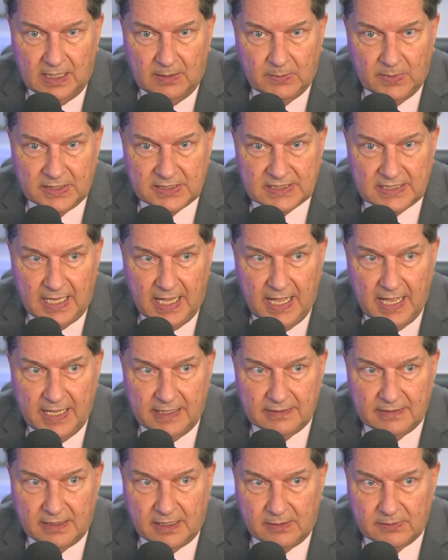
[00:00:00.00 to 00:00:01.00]
I must
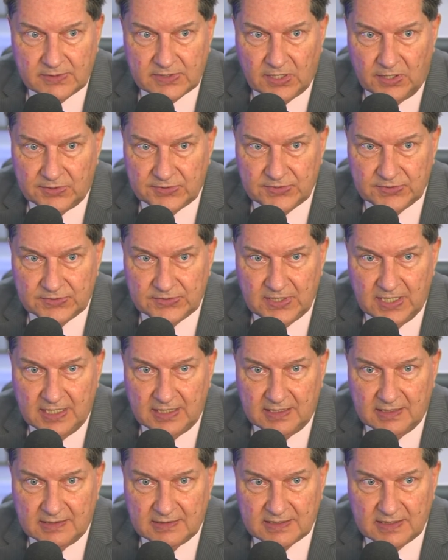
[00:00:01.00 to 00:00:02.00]
add that I was also
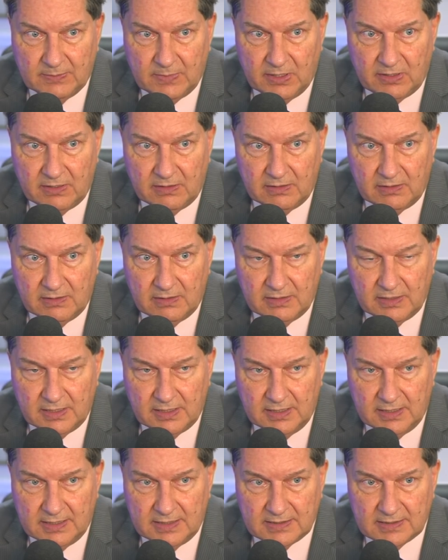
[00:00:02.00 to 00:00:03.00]
taking some other
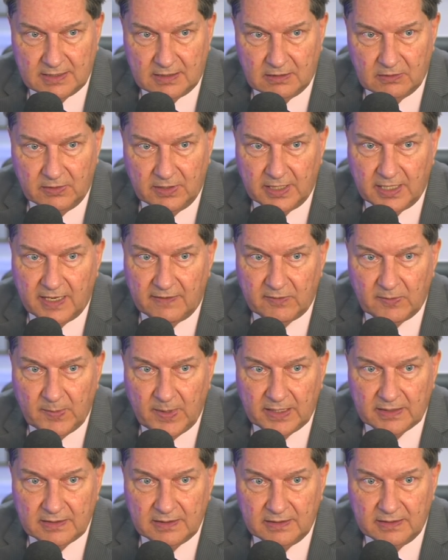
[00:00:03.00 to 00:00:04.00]
things, including
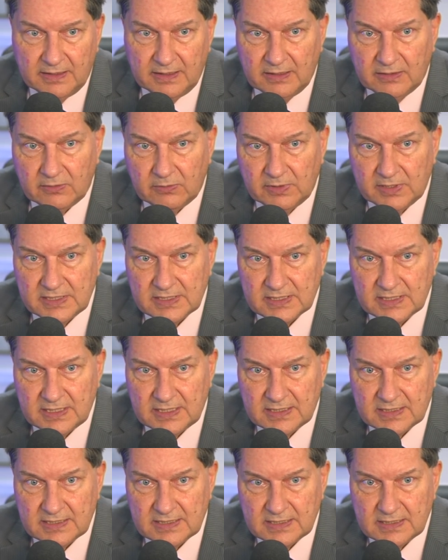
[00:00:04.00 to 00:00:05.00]
ivermectin, D3,
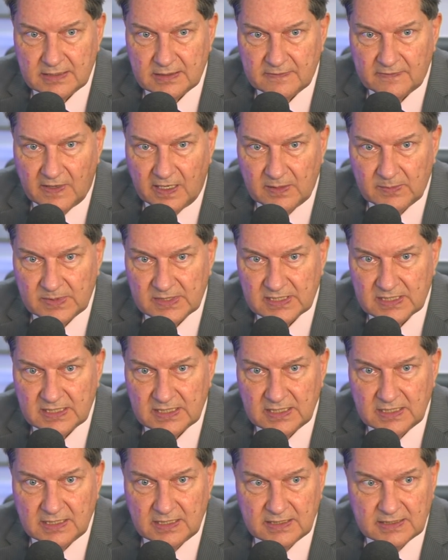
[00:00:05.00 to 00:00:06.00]
zinc, vitamin
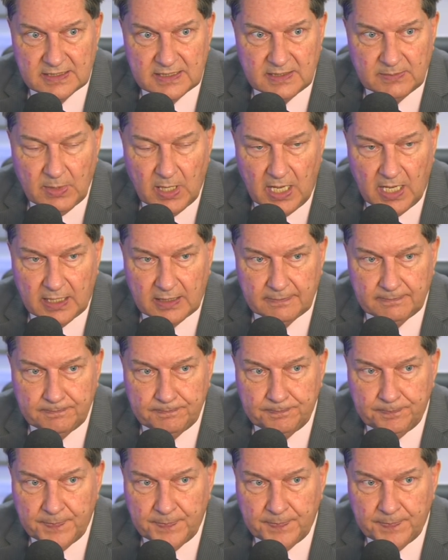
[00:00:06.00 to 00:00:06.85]
C, and a Z pack.